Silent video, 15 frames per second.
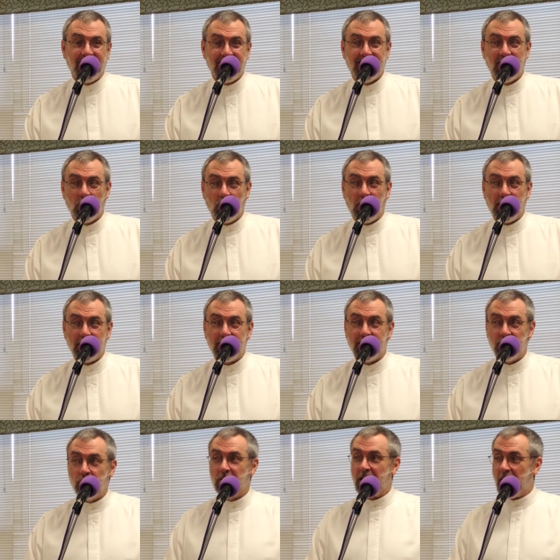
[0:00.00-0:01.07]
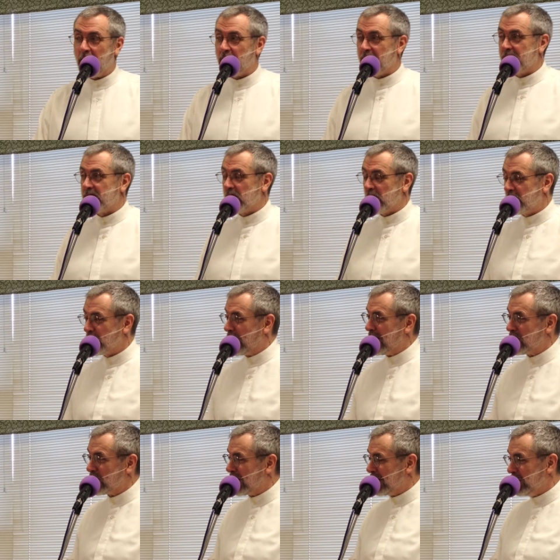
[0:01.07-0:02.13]
you know, I, I knew a guy who had a
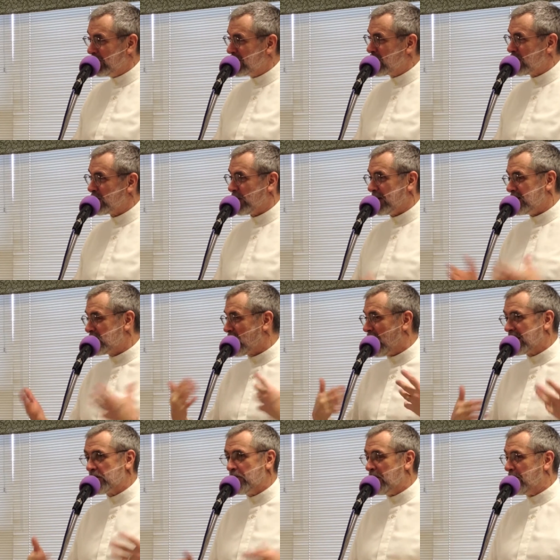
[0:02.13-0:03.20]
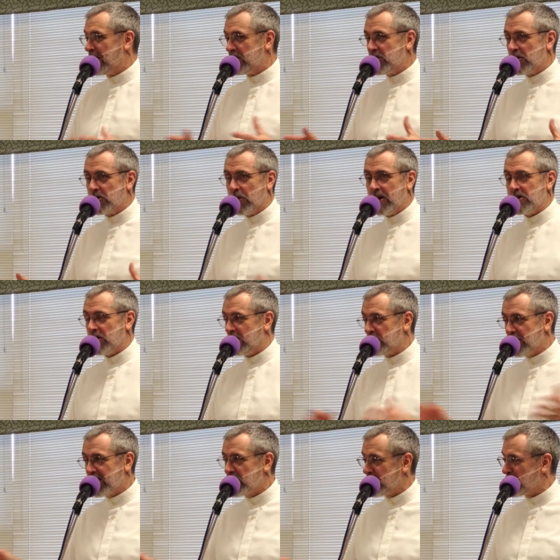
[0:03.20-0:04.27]
situation. I knew a situation. He talks to me about a situation. Here's
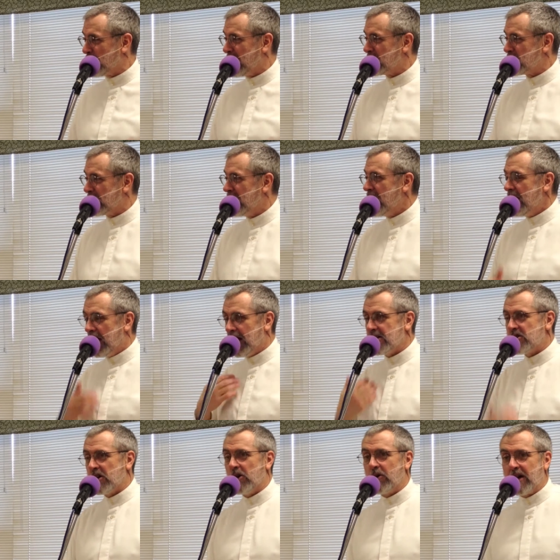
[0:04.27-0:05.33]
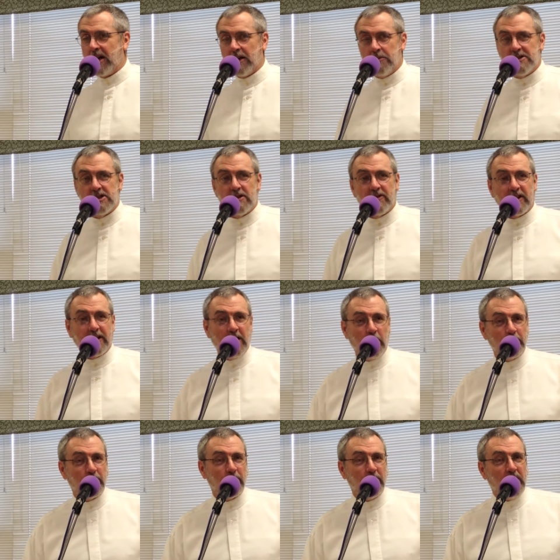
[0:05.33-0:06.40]
my situation. I said, okay, let me see if I can
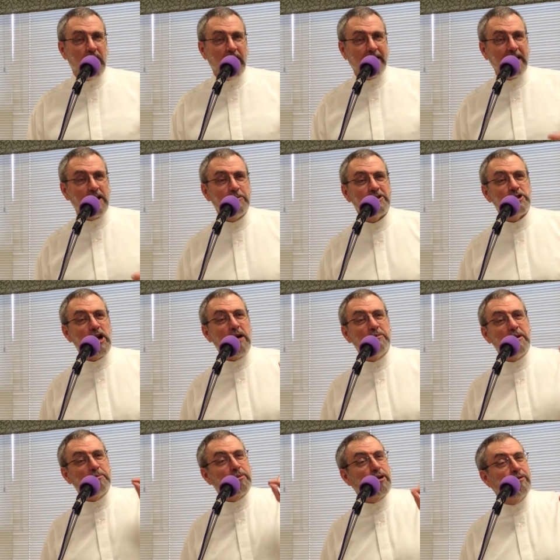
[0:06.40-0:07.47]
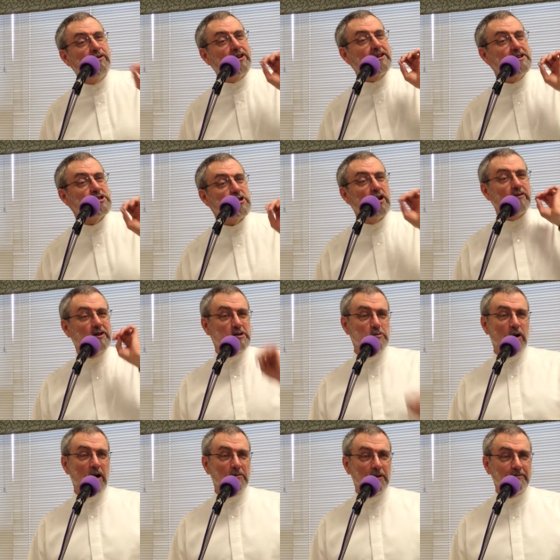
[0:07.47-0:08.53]
help you. I got him a job that perfectly solved his
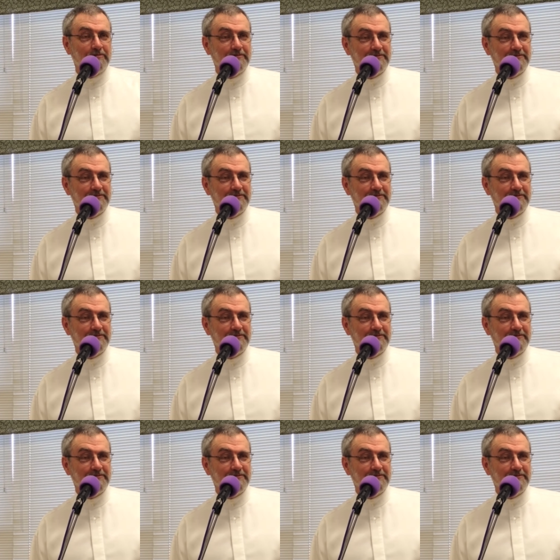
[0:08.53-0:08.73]
problem.